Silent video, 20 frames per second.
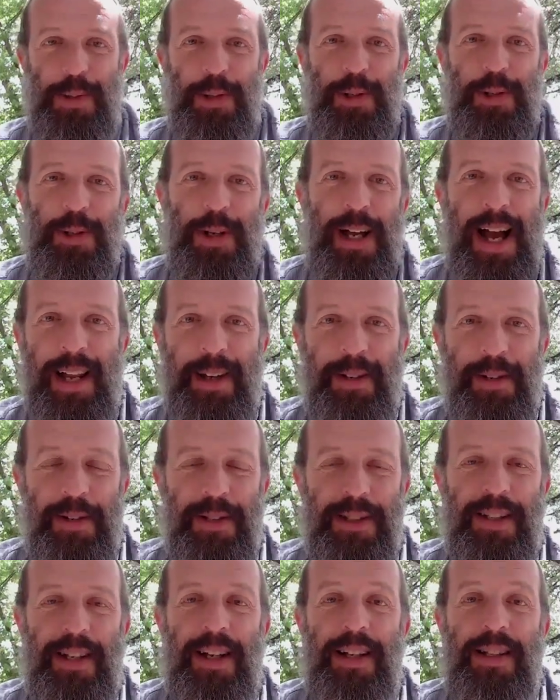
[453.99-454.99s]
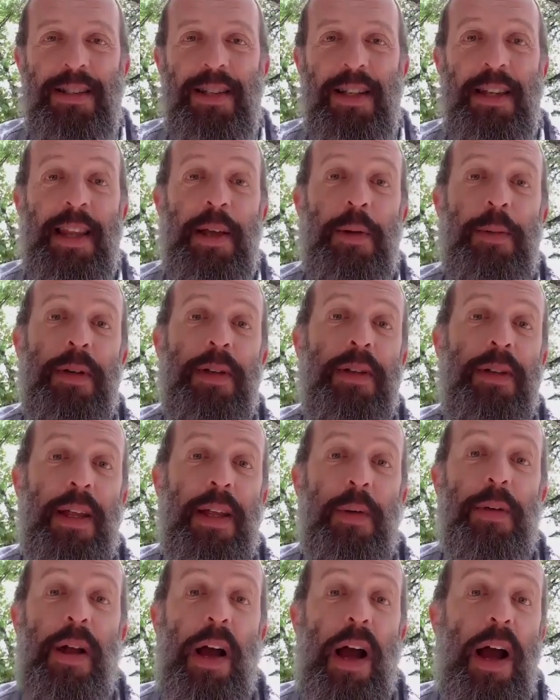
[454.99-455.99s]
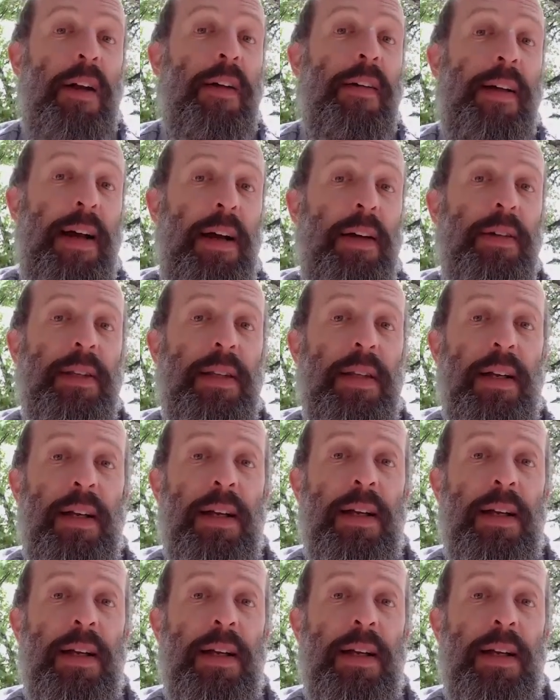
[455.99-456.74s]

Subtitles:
We don't know how to use guns, and they would hire out